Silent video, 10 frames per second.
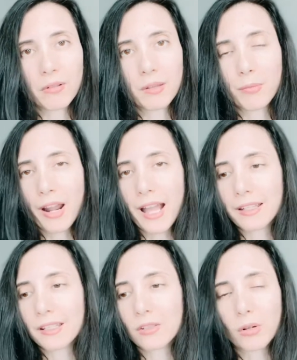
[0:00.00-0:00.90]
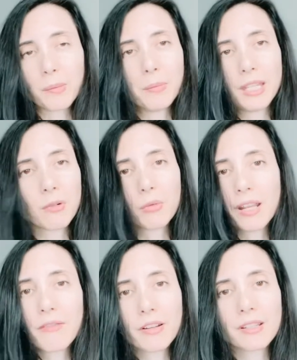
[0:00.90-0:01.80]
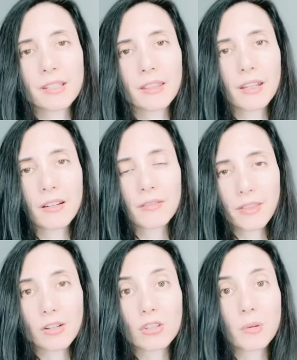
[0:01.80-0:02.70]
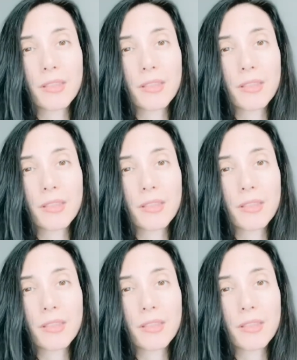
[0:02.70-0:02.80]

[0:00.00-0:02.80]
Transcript: in practice or a meet or whatever it is that they're doing.